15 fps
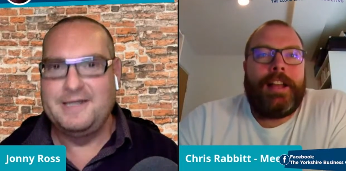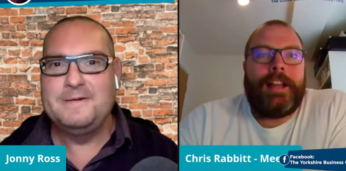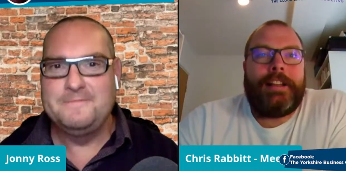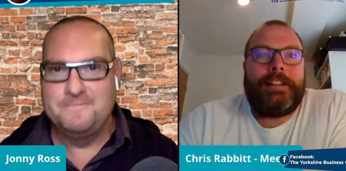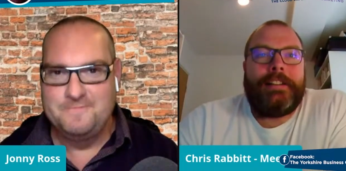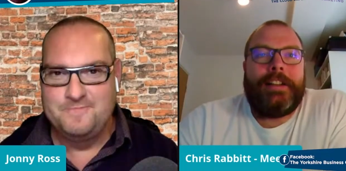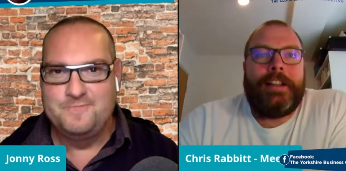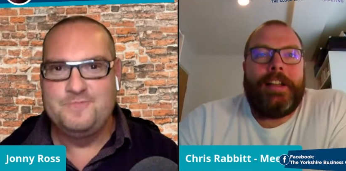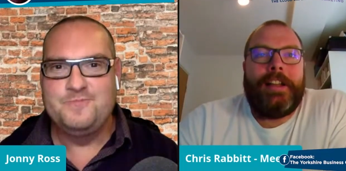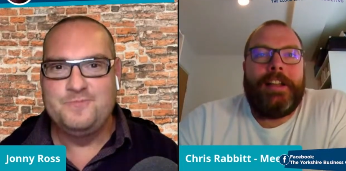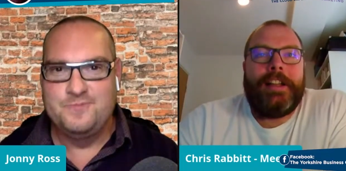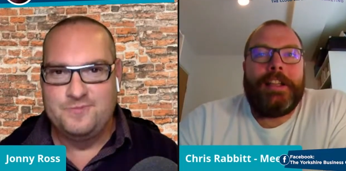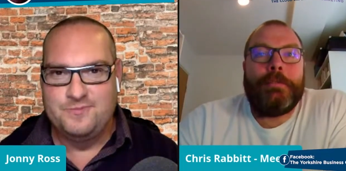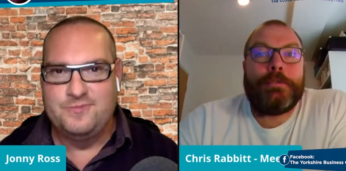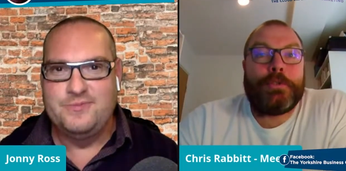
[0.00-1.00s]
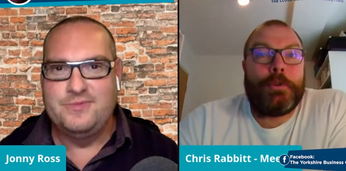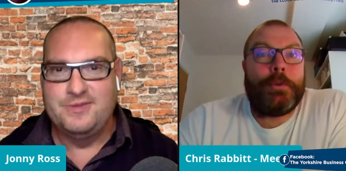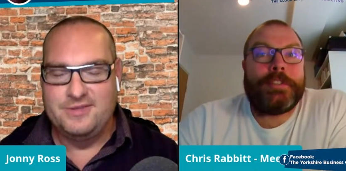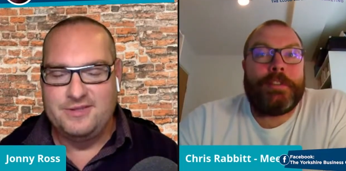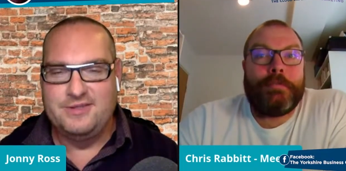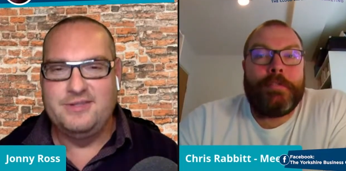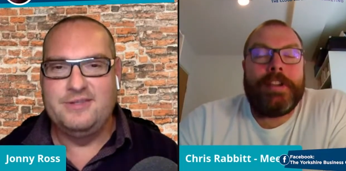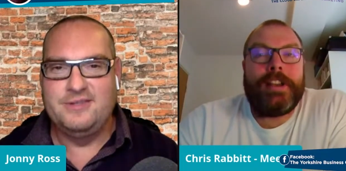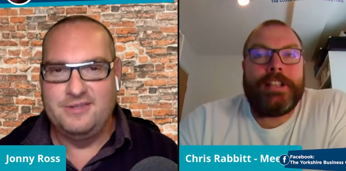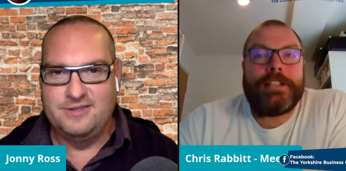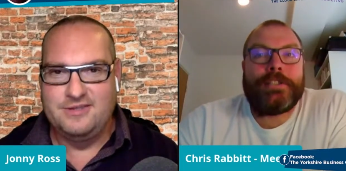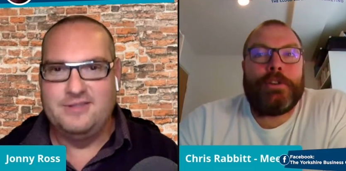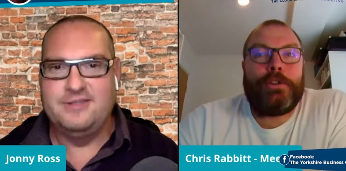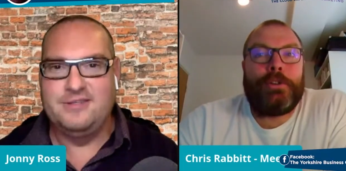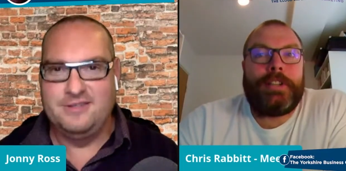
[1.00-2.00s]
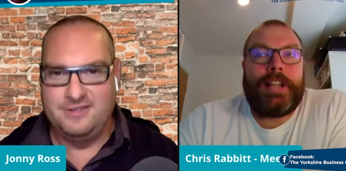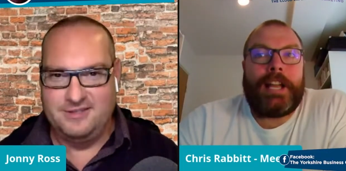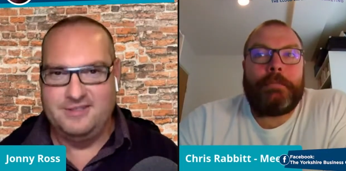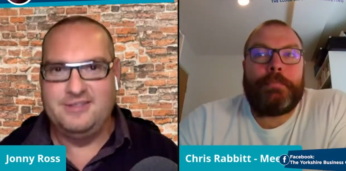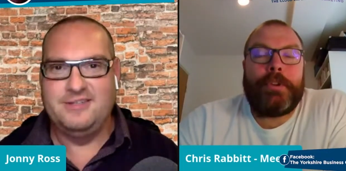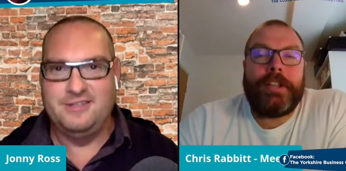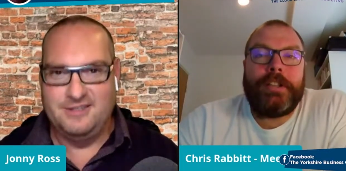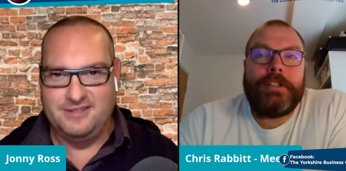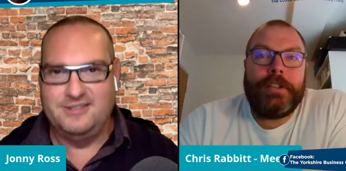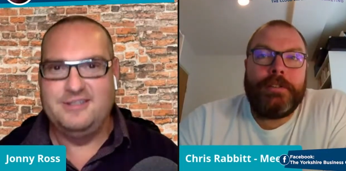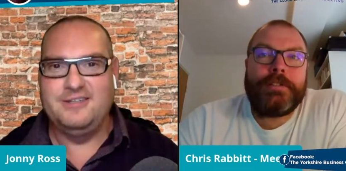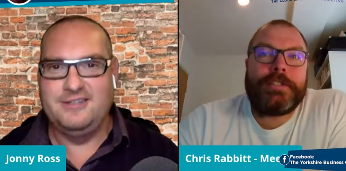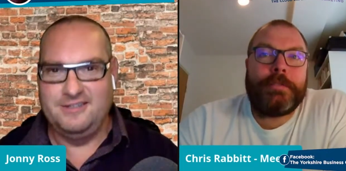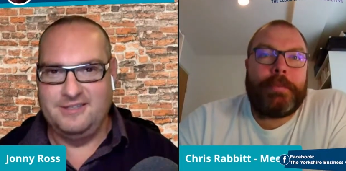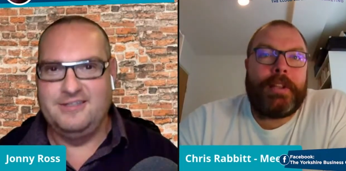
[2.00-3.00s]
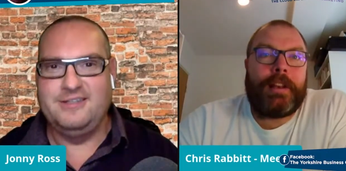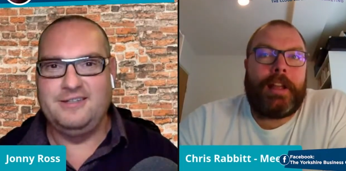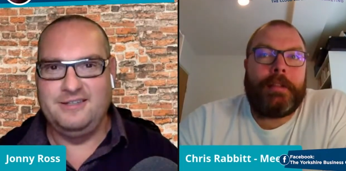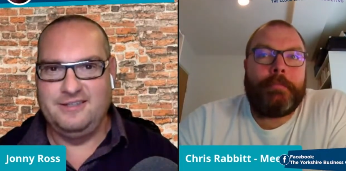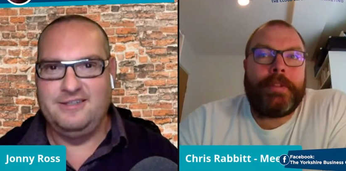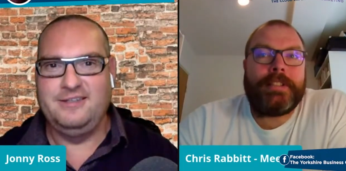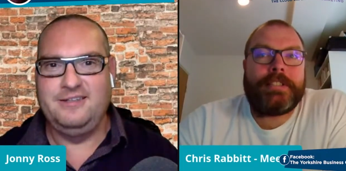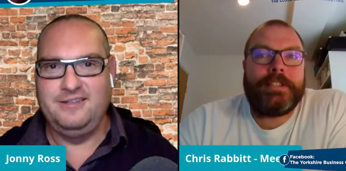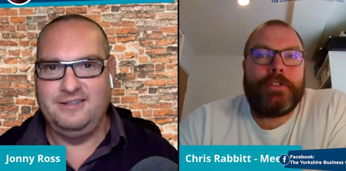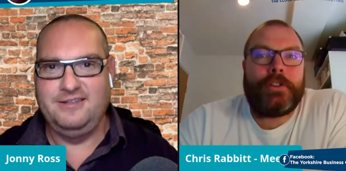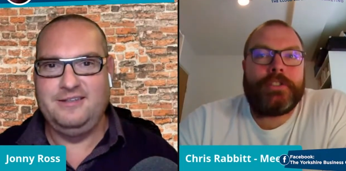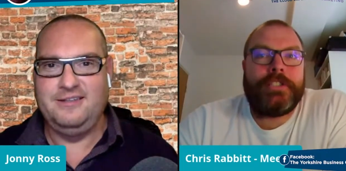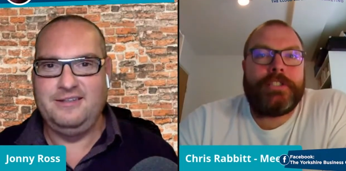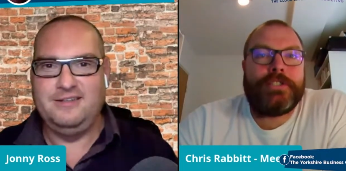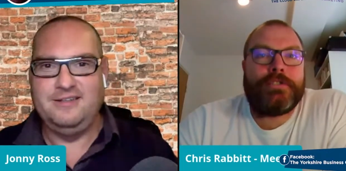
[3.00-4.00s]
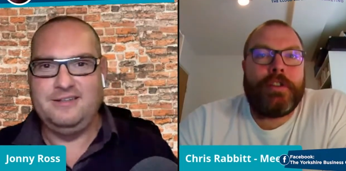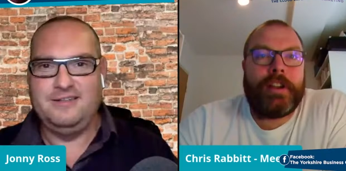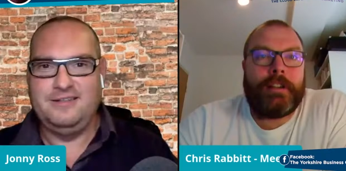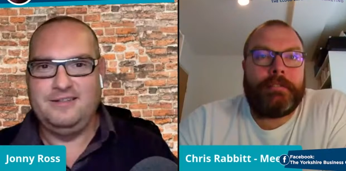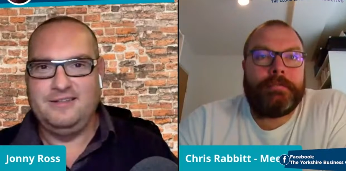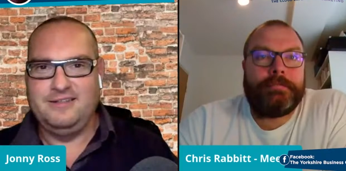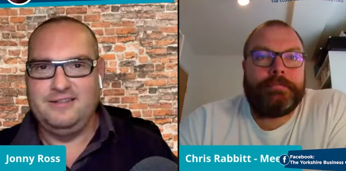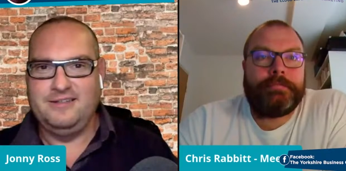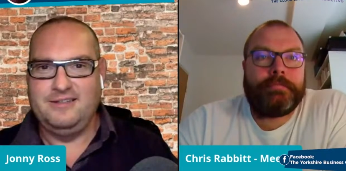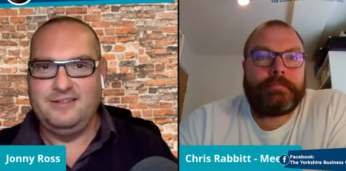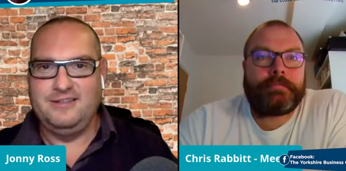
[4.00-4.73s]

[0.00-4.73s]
Speaker 1: And uh, he was always a really tall lad, but he used to be like bits of knotted string.